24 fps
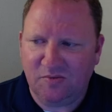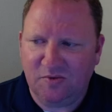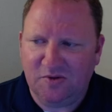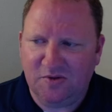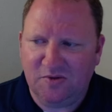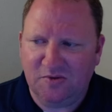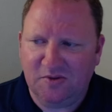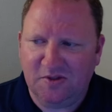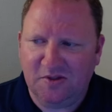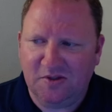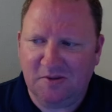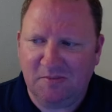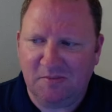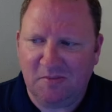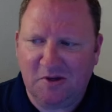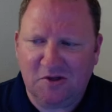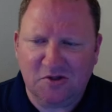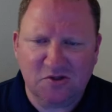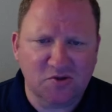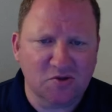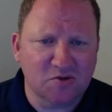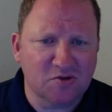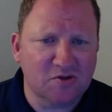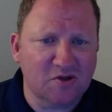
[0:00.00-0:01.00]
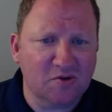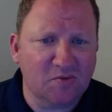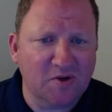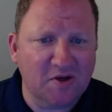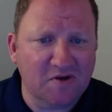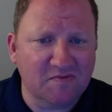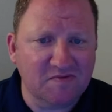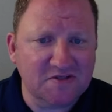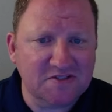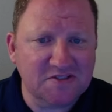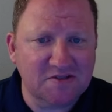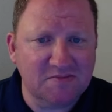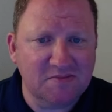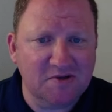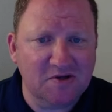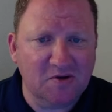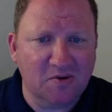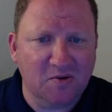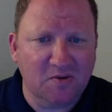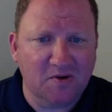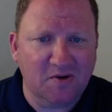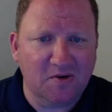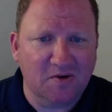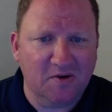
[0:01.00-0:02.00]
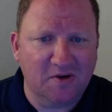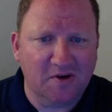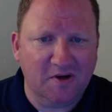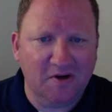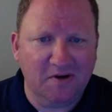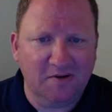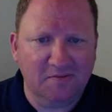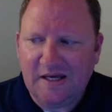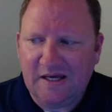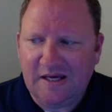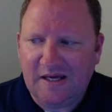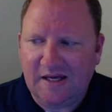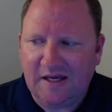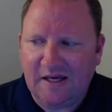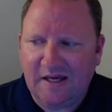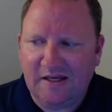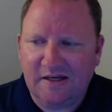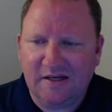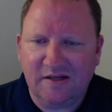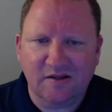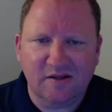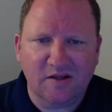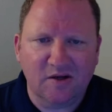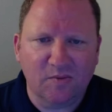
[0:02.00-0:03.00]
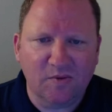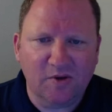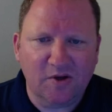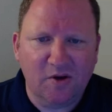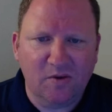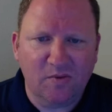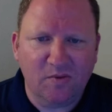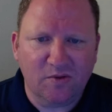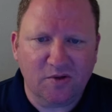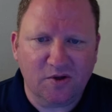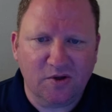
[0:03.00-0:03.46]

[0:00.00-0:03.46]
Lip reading: We do need to make sure that we have a semicolon on here. And there we go.